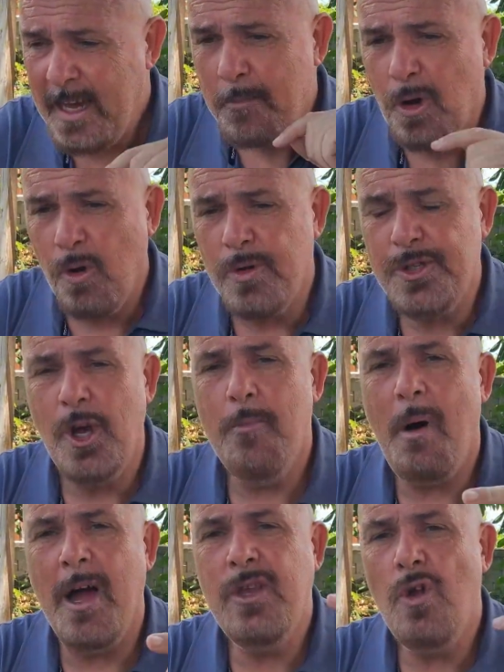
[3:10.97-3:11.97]
but also
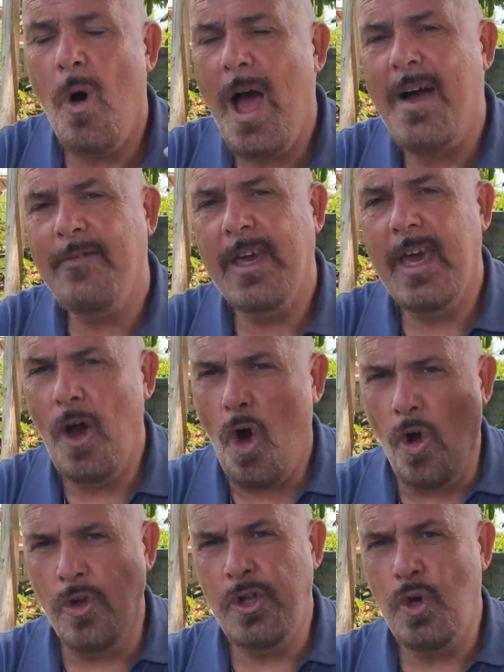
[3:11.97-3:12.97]
by not having it
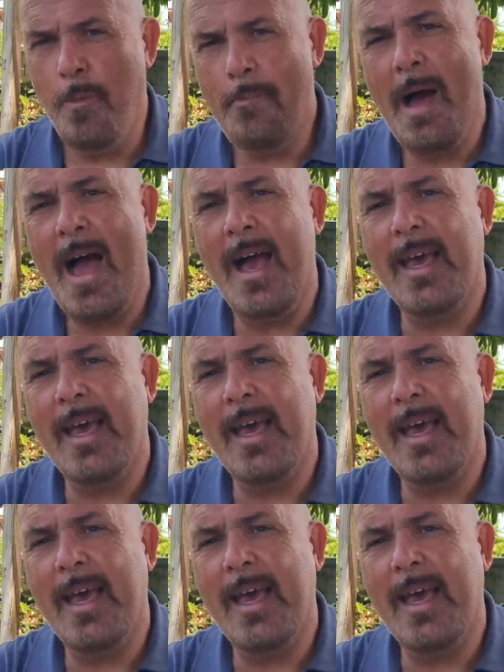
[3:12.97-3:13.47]
on your back,